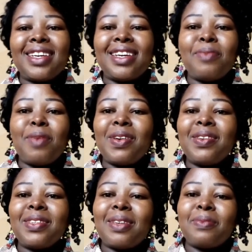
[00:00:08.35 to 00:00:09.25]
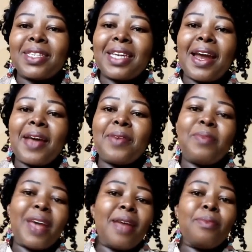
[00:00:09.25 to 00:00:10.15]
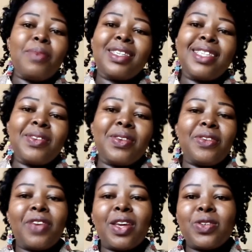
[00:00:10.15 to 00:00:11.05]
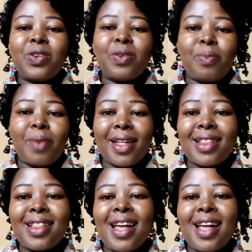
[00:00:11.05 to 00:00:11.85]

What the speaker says: Remember to subscribe and press the notification bell